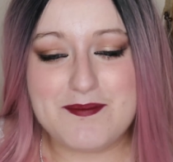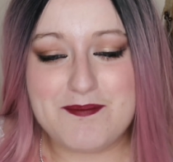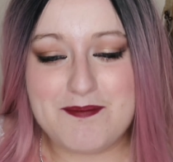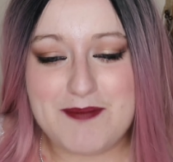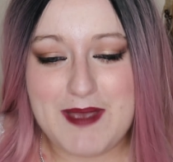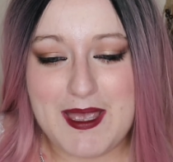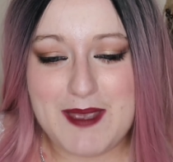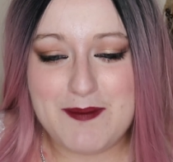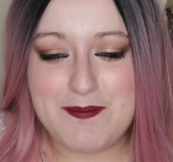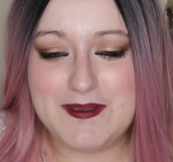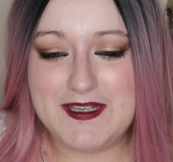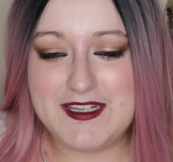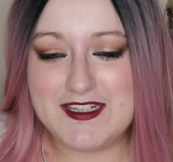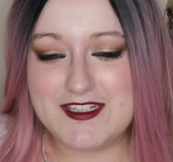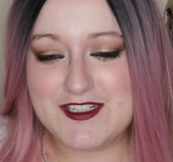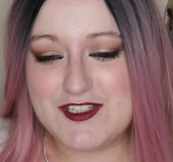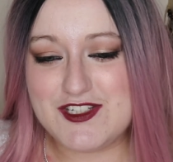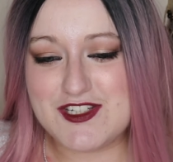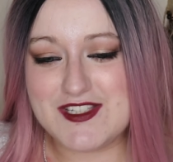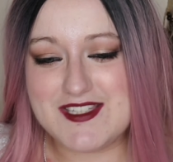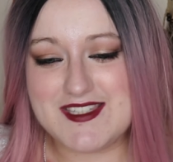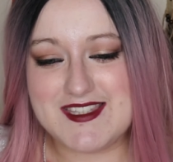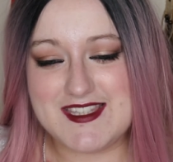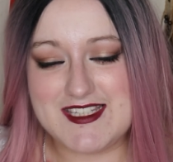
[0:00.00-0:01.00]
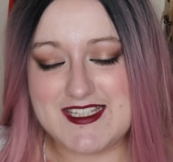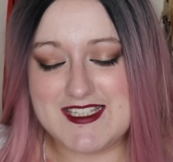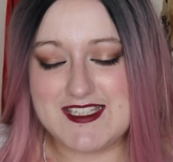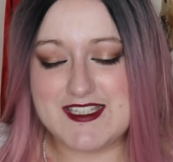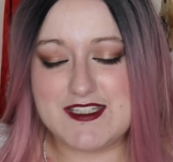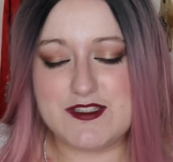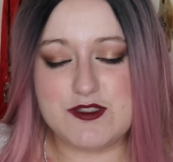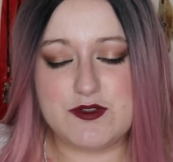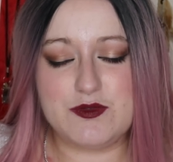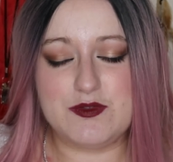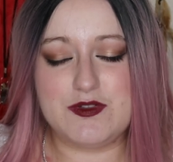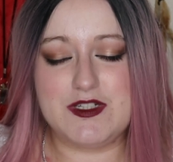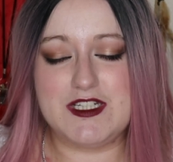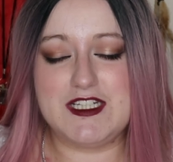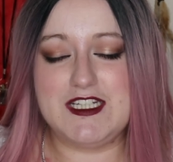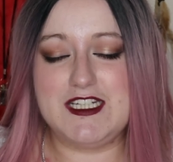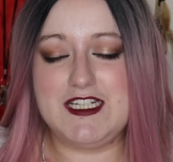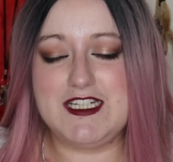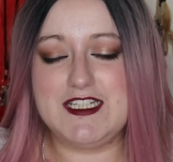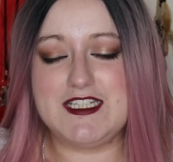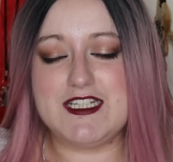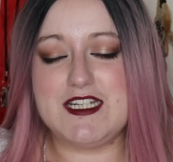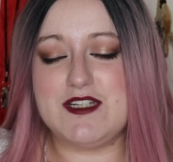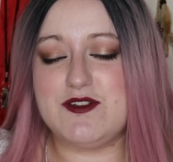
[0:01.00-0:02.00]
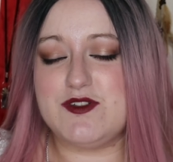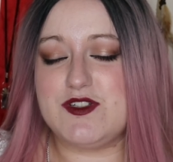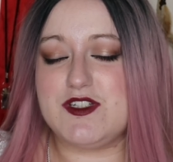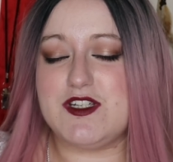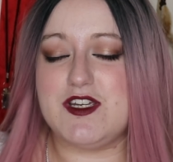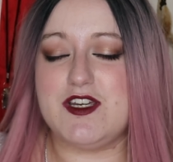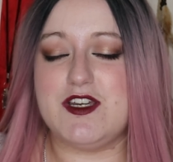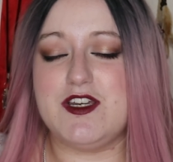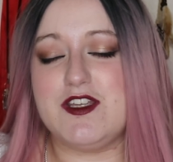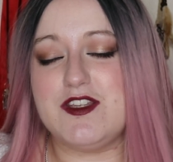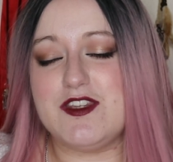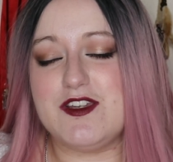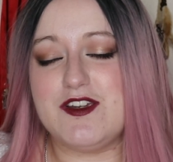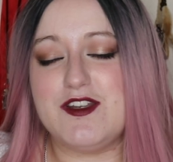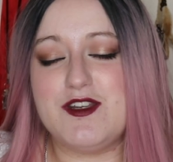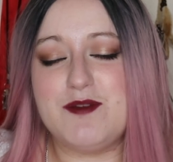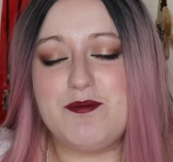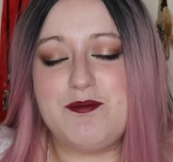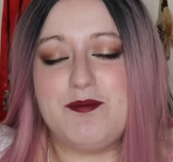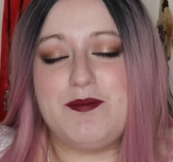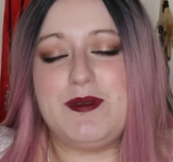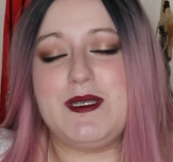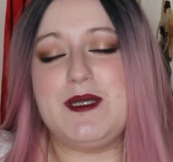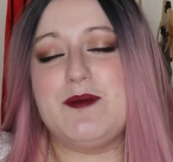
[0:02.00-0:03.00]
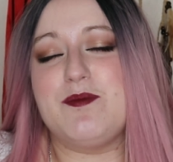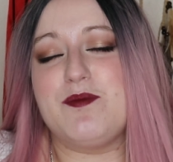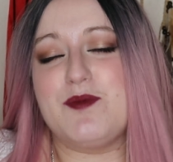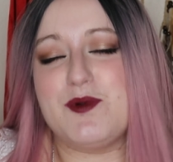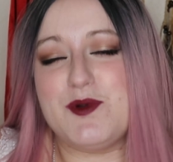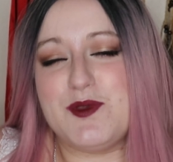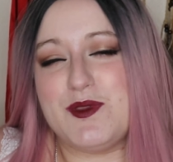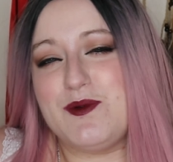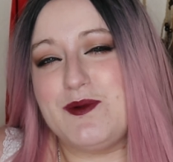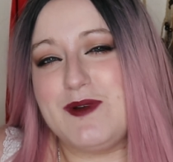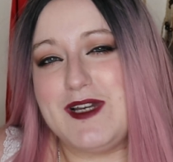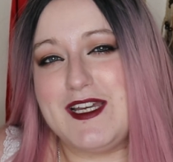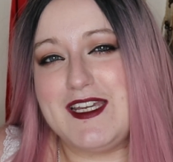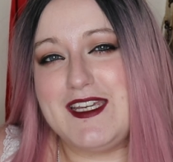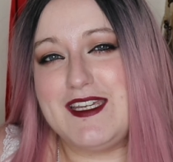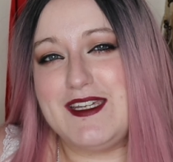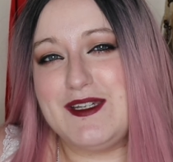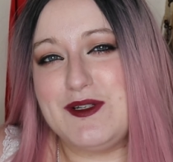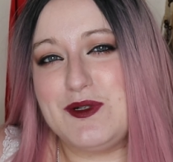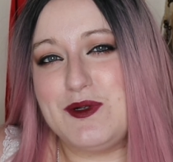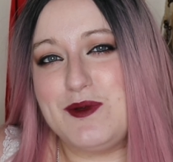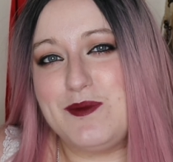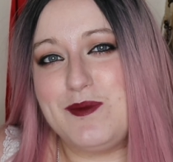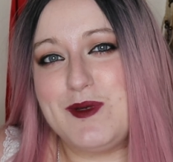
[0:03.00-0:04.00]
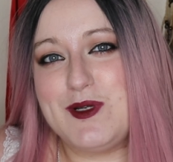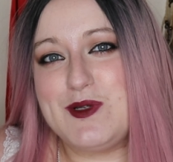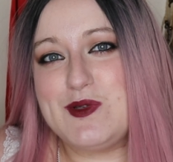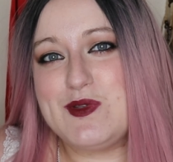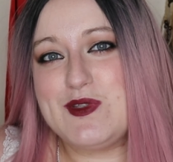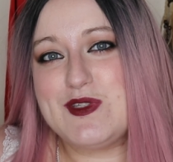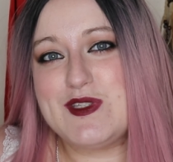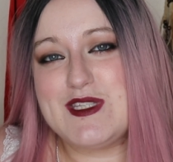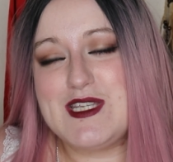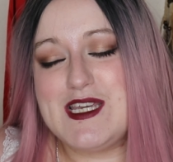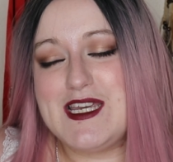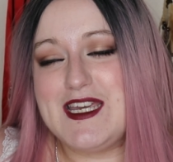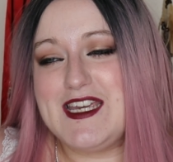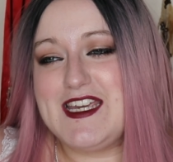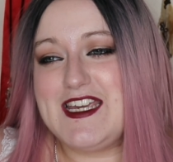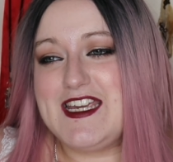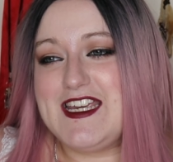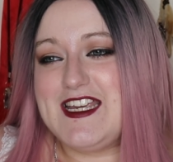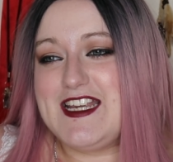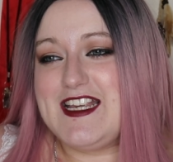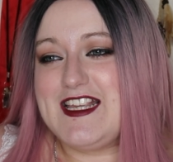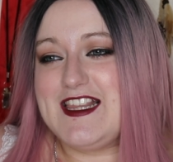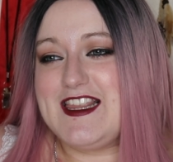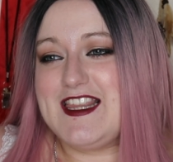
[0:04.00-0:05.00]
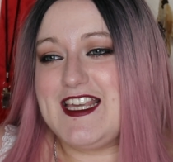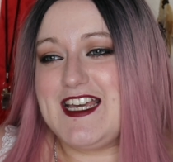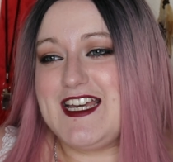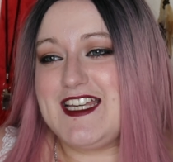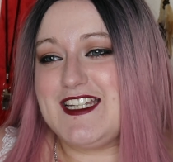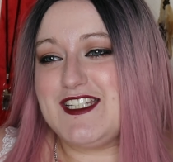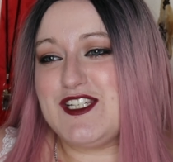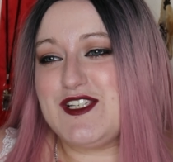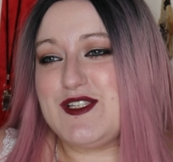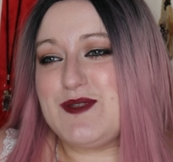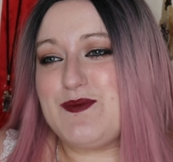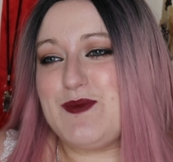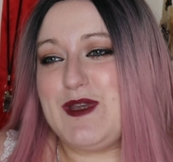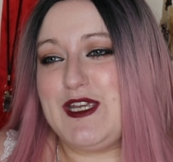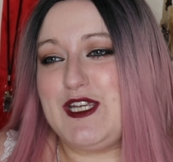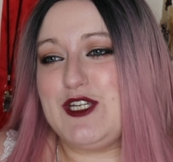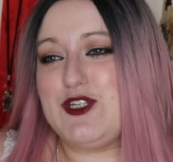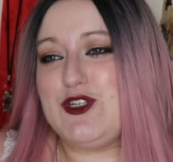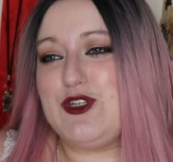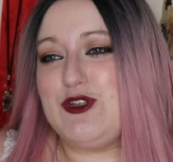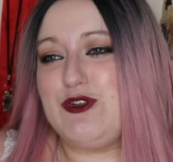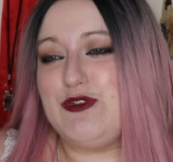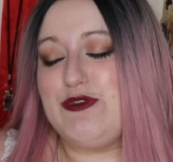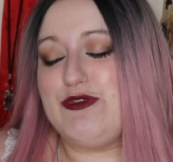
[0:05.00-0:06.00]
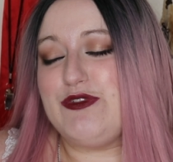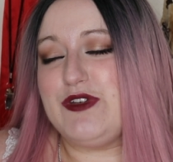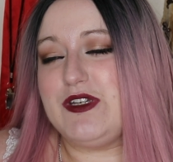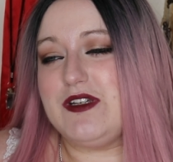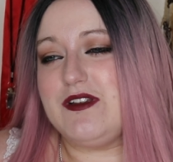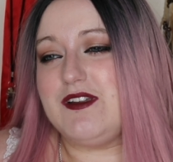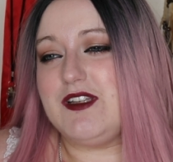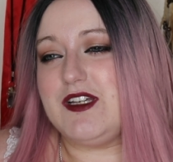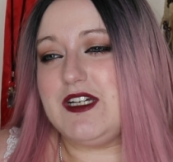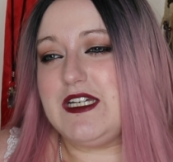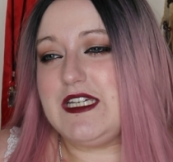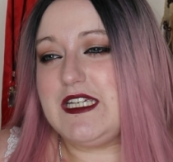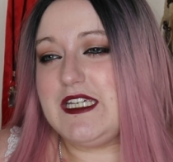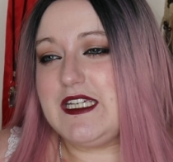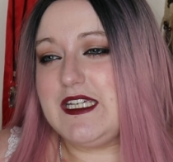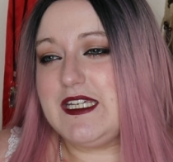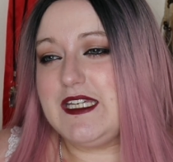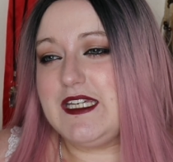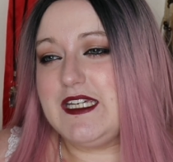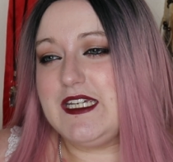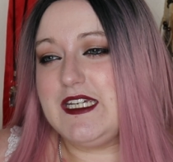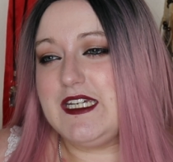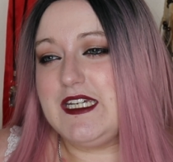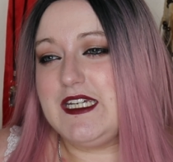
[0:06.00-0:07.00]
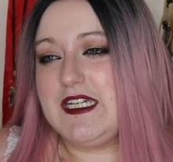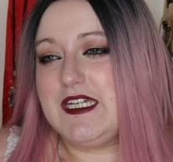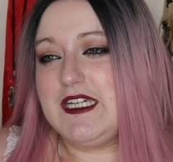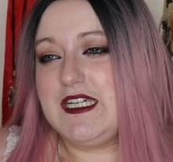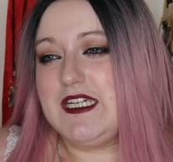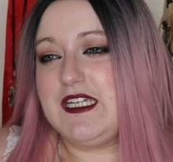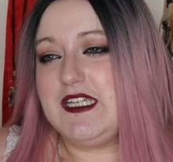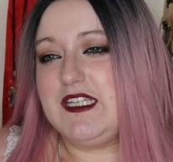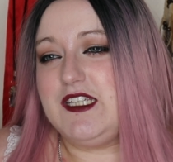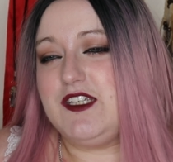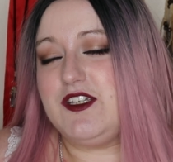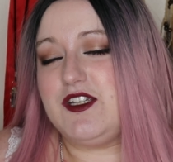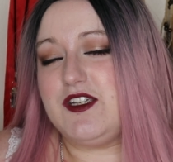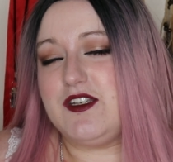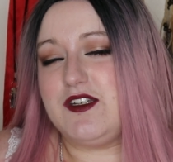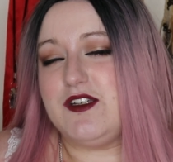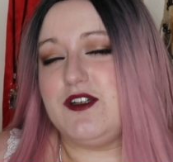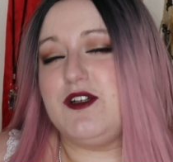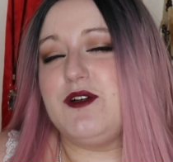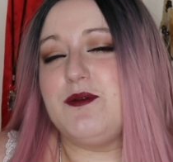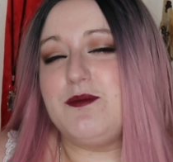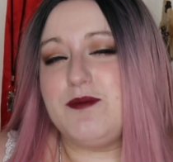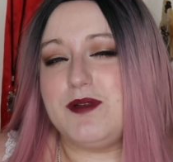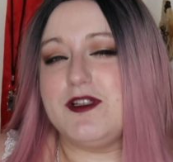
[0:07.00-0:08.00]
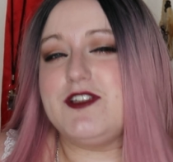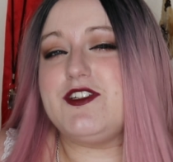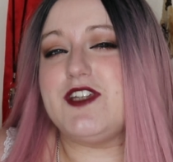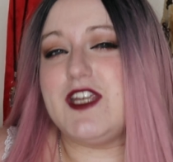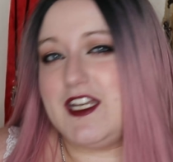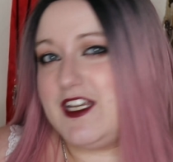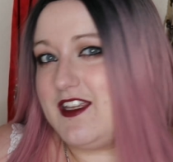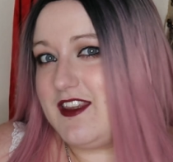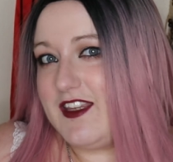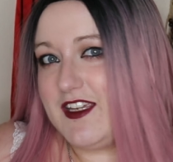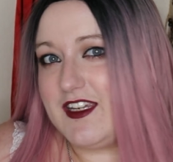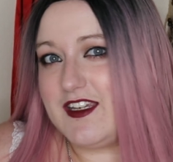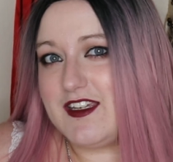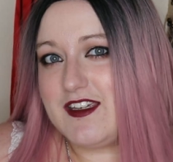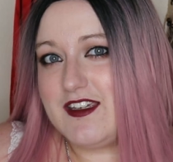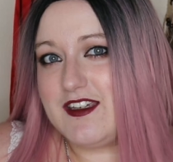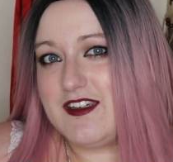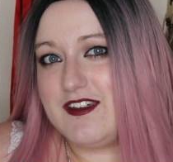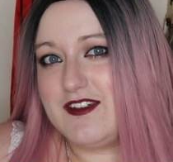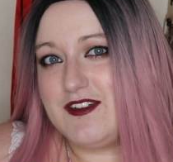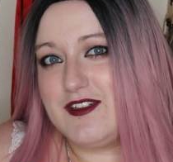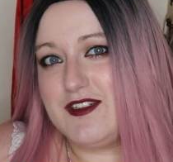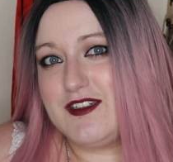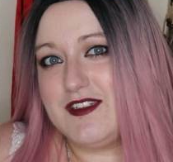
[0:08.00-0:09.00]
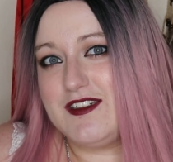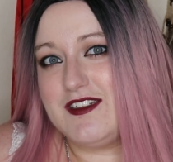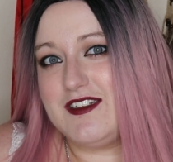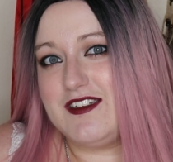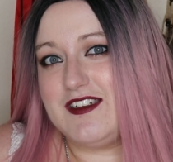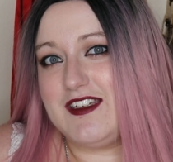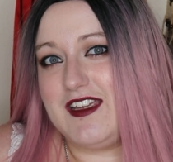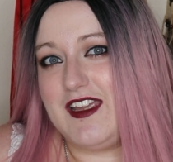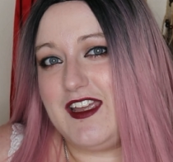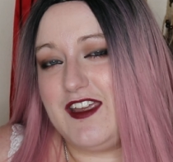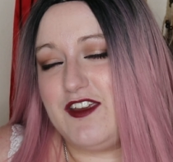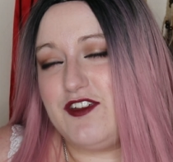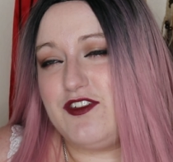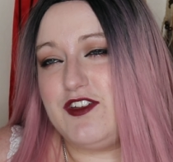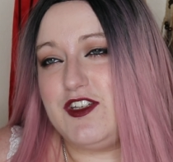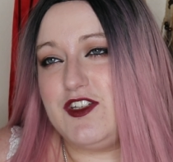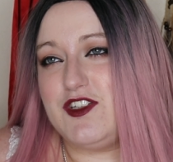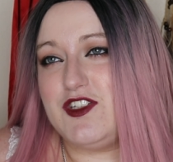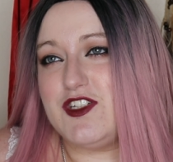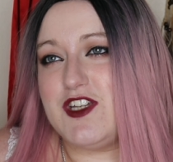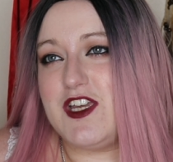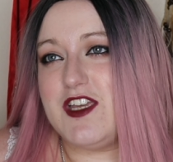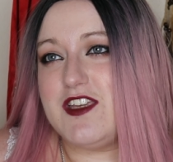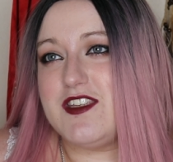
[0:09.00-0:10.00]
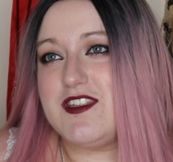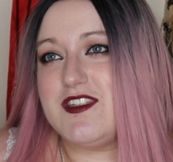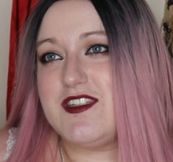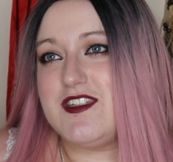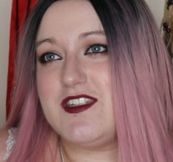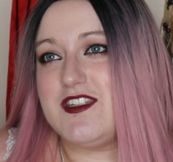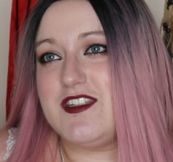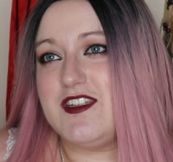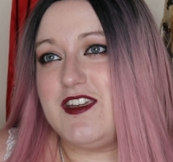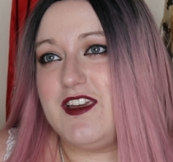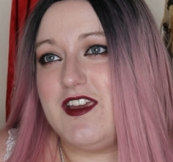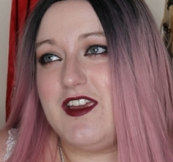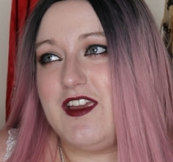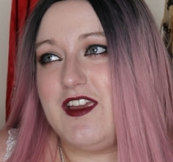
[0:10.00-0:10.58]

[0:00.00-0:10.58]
peppy in just this really down to earth, kind of big brother way almost. That just makes you feel like you can accomplish anything if you just